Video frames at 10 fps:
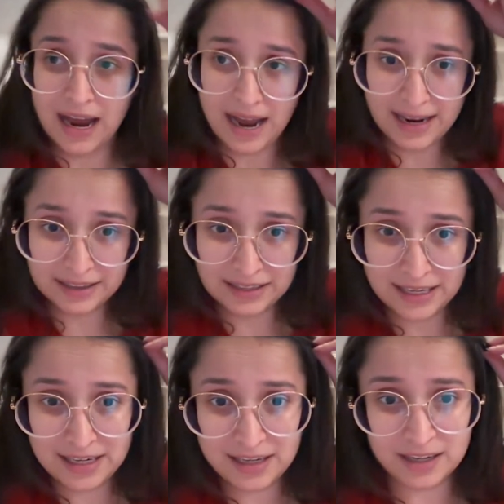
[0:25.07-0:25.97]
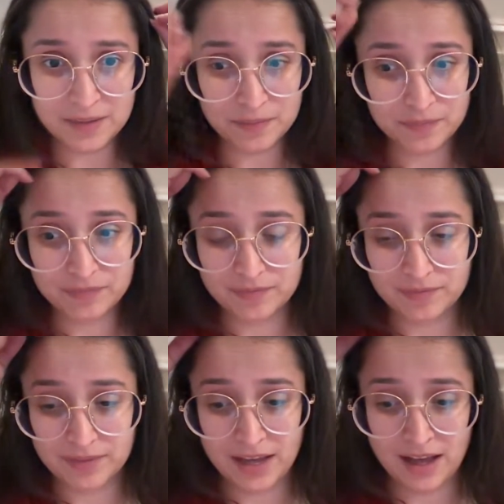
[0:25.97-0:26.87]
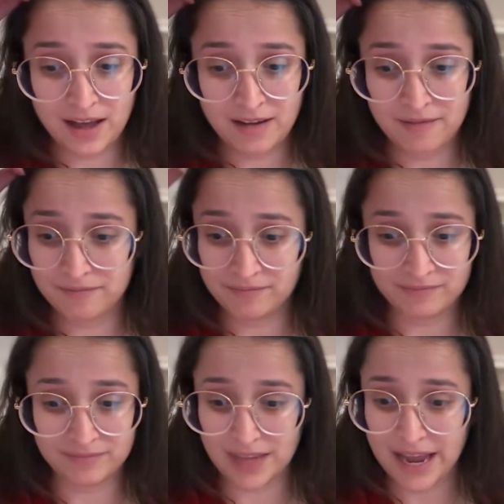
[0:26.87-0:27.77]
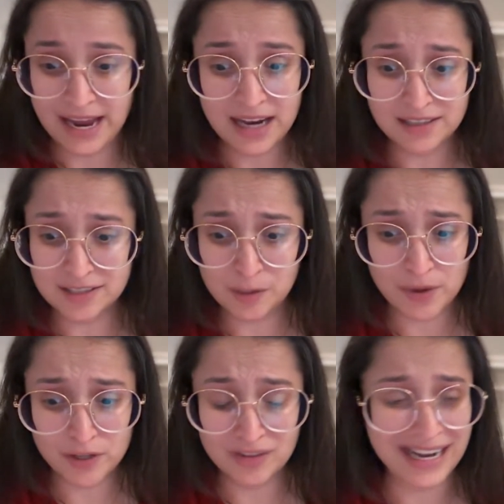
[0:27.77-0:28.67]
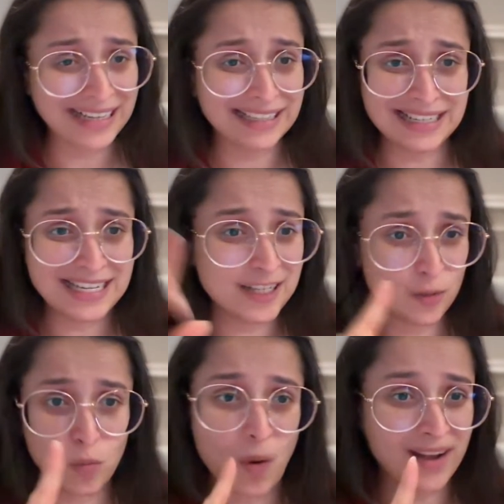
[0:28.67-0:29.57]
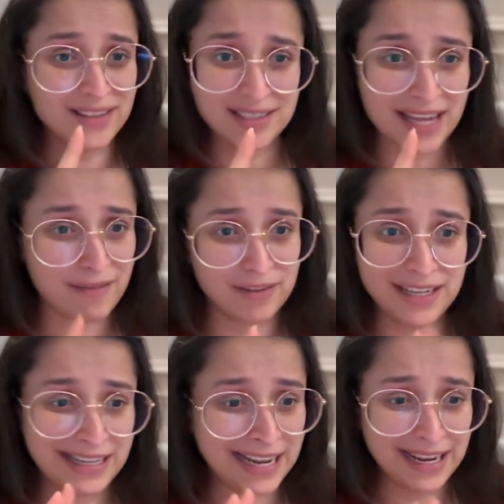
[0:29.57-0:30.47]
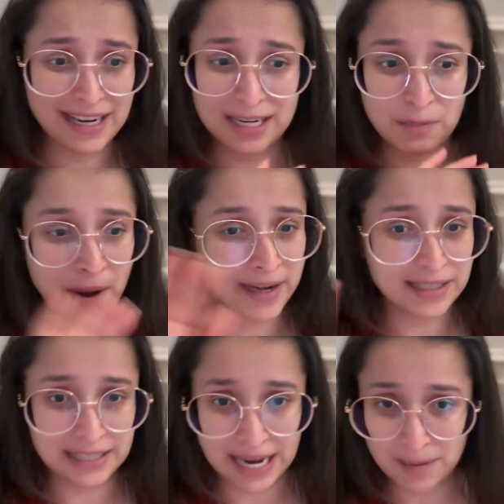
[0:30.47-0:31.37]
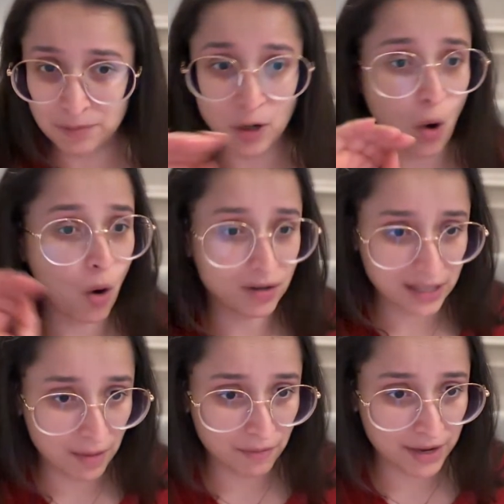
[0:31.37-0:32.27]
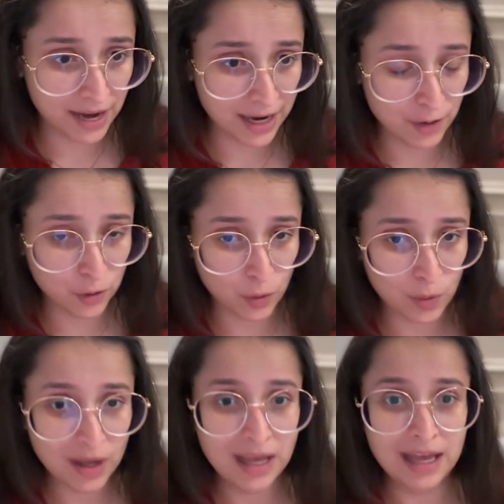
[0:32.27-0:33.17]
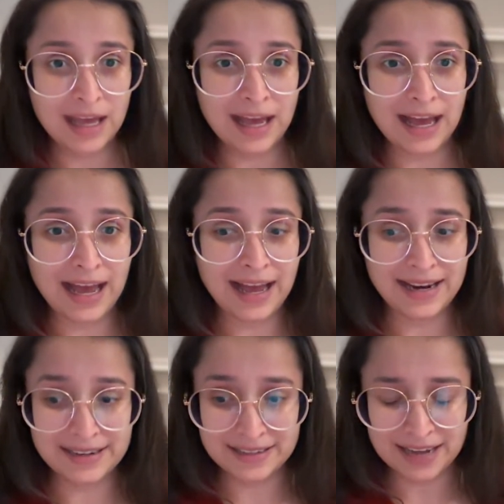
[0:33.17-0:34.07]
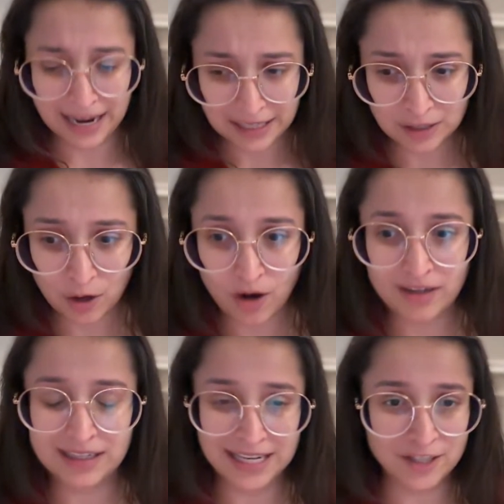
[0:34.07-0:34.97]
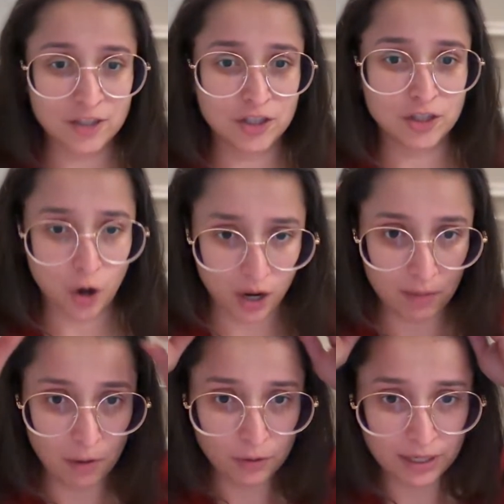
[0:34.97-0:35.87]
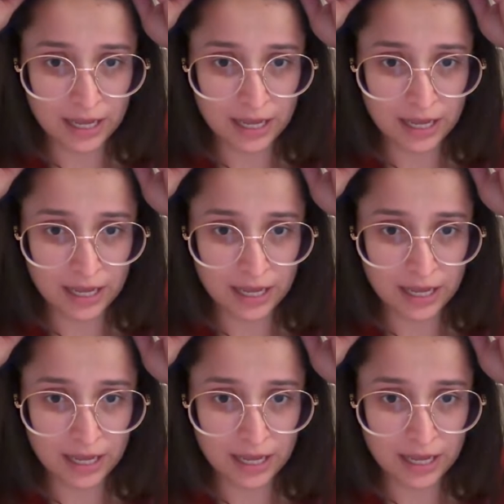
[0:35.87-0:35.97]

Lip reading: I think I ask this question at least once every day in my DMs or somewhere, I don't know. And I thought, let's just talk about it.